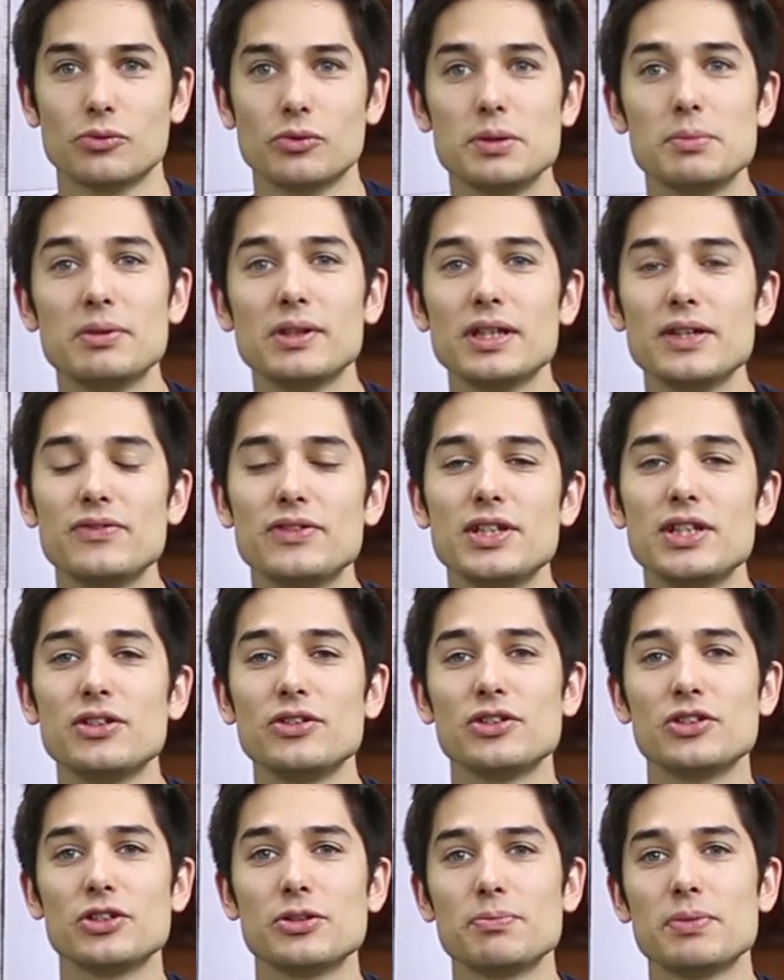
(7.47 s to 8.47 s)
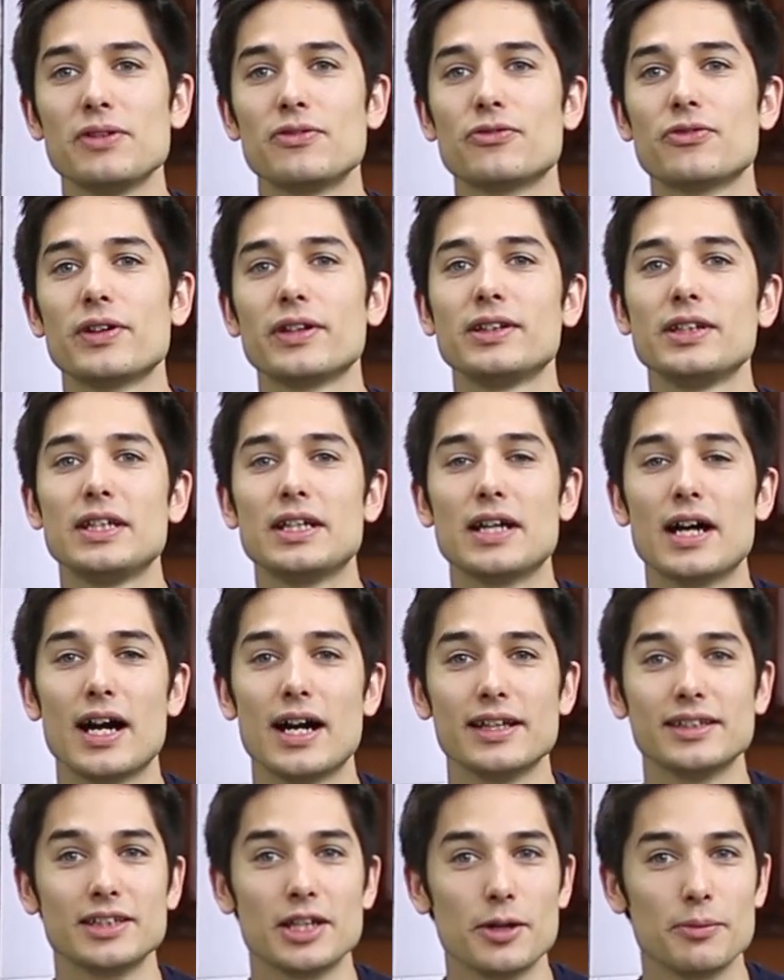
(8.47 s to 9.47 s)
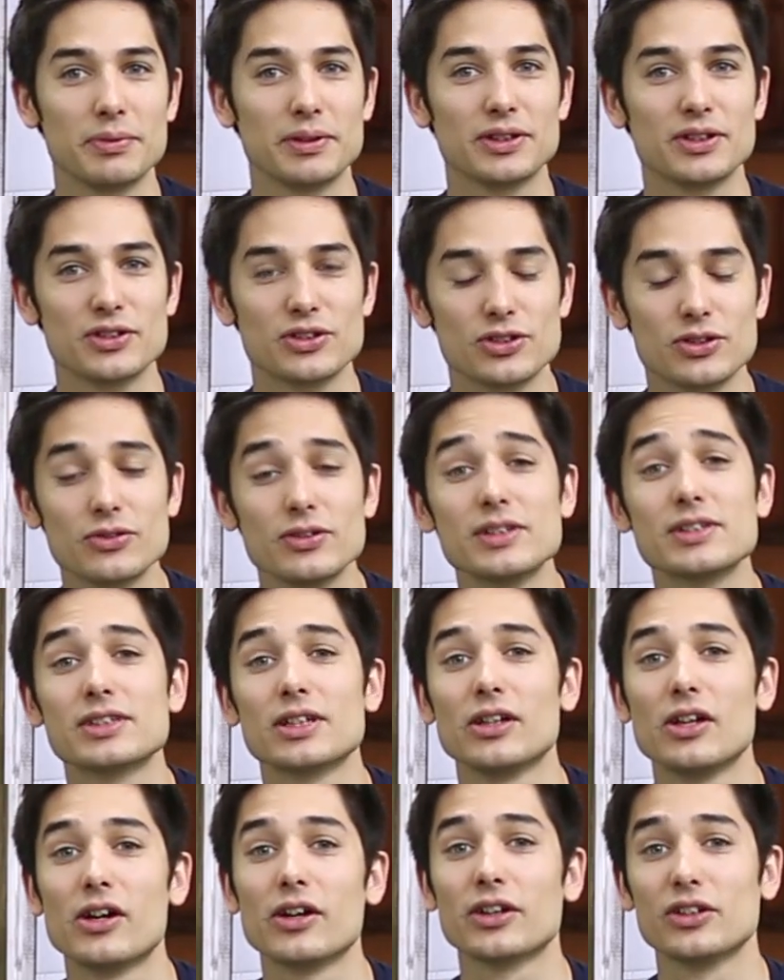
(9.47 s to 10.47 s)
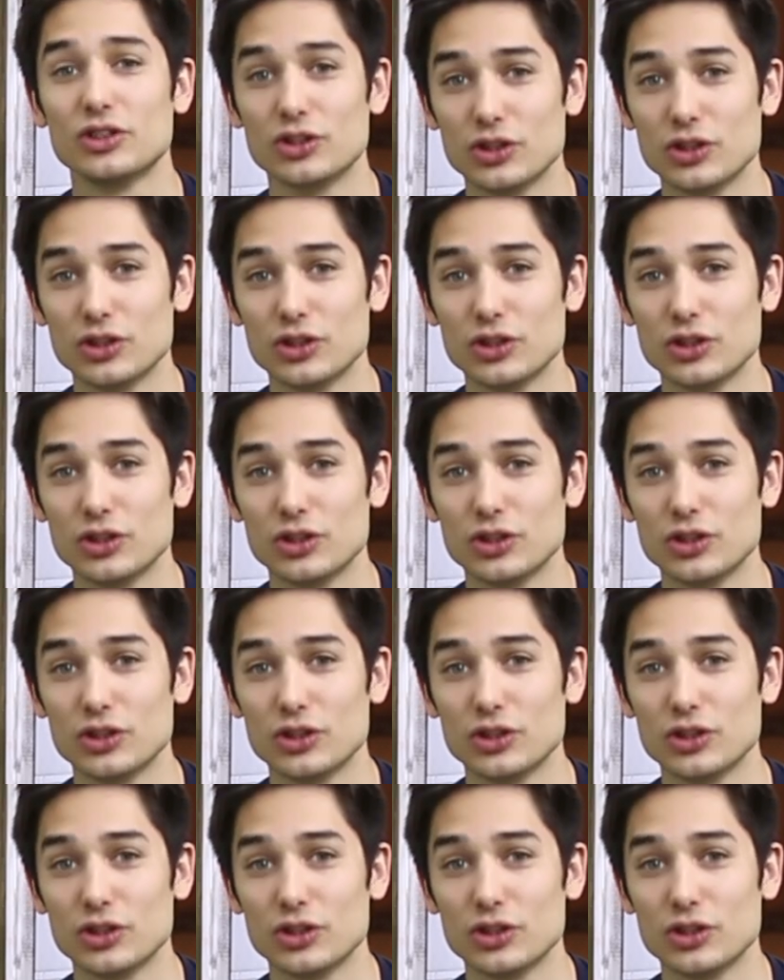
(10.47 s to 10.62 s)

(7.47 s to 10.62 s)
We believe teachers should be friendly guides helping their students along a